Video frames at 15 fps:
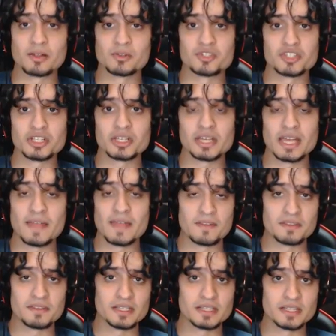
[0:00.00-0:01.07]
it, and then
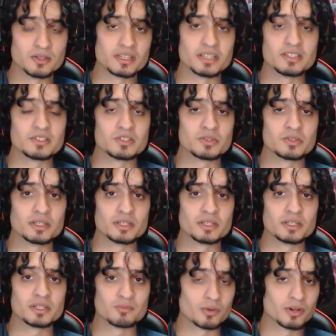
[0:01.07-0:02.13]
they look into it
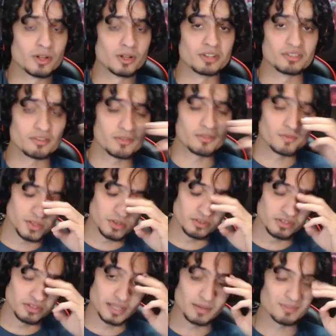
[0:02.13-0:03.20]
regardless of the views.
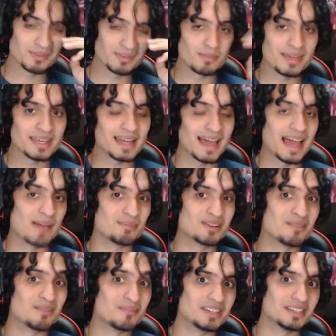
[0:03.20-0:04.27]
And it may not happen
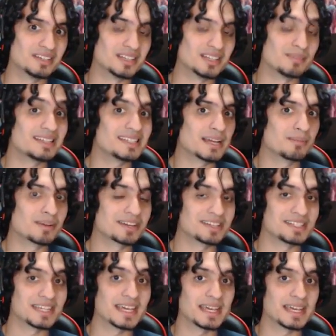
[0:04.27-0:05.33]
immediately. It may take about a
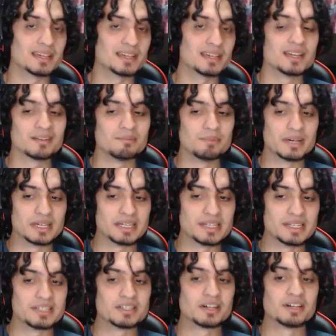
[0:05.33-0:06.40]
day, but it
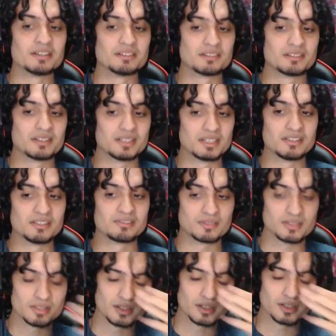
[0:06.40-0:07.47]
is
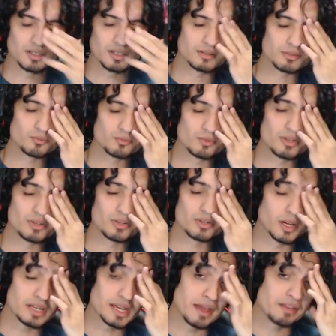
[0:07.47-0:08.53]

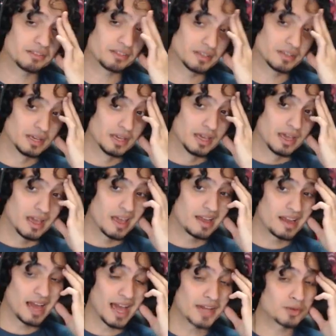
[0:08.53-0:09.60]
remonetized. And
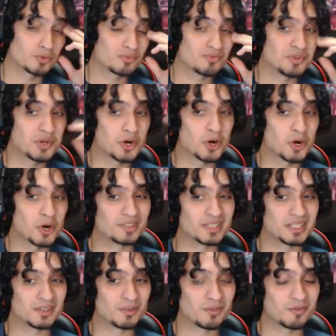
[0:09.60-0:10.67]
I don't know if it
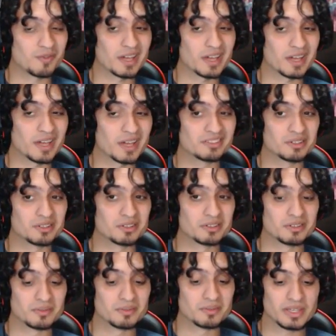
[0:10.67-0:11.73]
affects
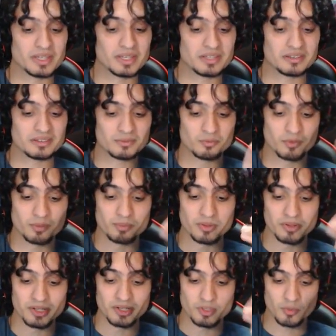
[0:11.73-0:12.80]
its
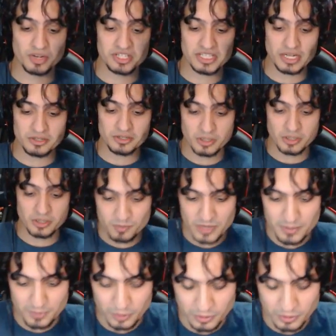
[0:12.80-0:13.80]
ability to reach out to other people.